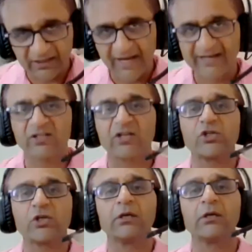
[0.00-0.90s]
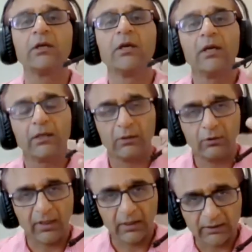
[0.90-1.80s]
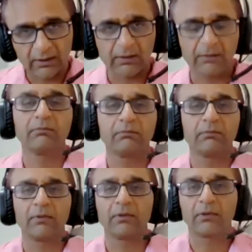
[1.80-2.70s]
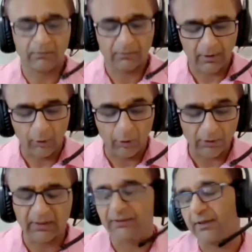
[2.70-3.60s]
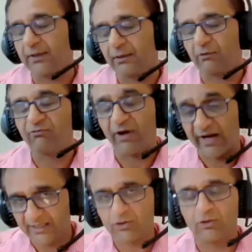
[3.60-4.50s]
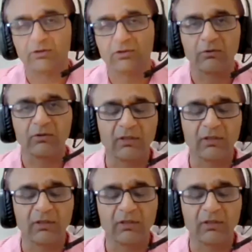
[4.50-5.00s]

taxation, and other uh, all the other finance also.